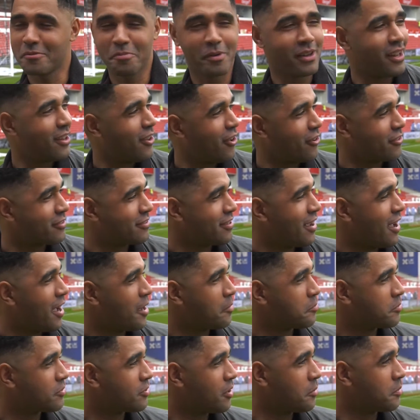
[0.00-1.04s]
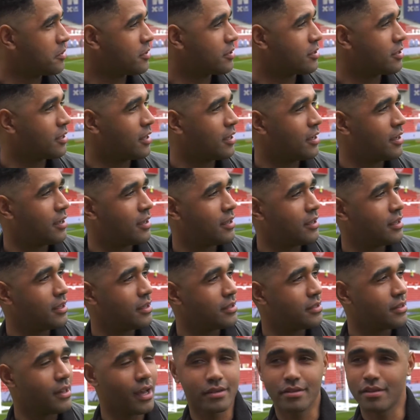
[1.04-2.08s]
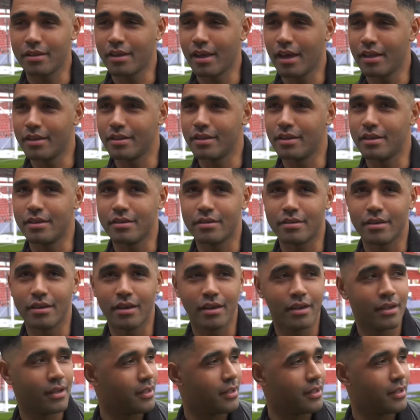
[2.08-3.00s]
It's been a long time, so it's nice to get these